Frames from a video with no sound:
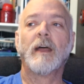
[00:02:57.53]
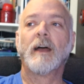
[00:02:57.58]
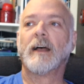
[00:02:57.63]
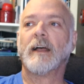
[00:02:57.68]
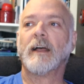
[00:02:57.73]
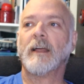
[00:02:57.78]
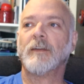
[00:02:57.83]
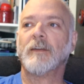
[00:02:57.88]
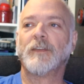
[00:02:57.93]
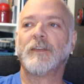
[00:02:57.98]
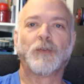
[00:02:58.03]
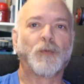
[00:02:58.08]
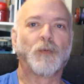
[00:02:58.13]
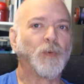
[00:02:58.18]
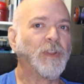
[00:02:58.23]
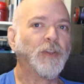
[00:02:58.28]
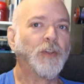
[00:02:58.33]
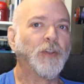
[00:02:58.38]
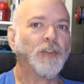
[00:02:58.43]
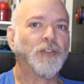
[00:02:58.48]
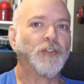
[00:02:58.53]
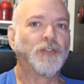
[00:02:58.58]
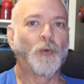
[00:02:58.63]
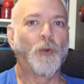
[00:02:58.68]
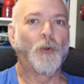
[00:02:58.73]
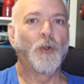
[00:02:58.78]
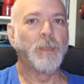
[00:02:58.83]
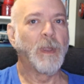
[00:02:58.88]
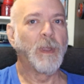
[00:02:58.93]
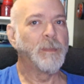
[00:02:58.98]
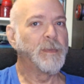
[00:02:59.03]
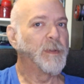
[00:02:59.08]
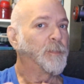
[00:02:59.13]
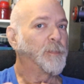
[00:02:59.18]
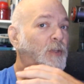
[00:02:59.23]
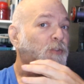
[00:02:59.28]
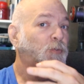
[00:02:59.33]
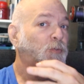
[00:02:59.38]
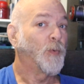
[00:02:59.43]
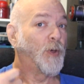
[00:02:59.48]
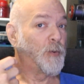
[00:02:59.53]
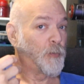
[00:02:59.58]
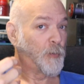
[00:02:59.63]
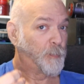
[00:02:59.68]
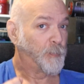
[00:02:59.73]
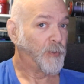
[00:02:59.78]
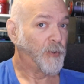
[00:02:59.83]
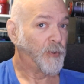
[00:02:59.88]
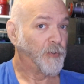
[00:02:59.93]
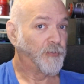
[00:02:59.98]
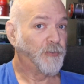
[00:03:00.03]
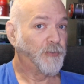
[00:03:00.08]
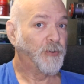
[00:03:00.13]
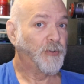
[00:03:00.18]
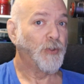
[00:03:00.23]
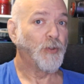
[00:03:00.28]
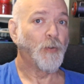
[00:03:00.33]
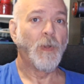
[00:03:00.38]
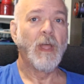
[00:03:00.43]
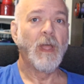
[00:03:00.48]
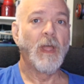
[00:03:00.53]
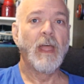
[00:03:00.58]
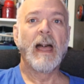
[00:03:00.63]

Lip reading: If it's a really good sword, maybe a +1 or a +2.